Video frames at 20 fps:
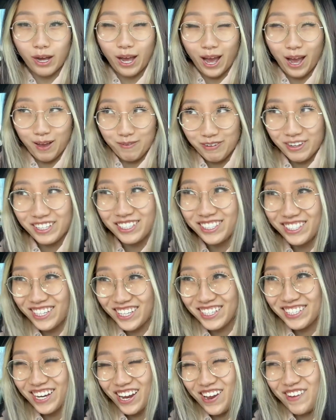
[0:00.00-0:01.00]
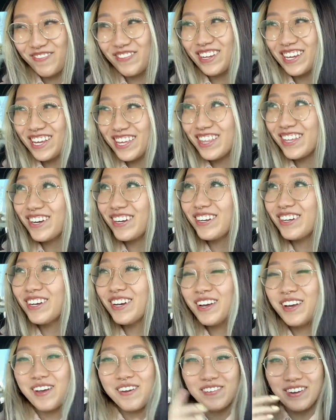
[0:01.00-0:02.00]
happened to the tape either
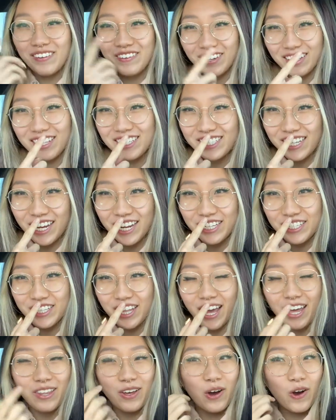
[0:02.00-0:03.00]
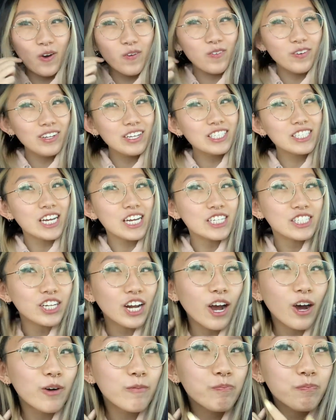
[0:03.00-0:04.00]
but I'm gonna change that and hopefully change out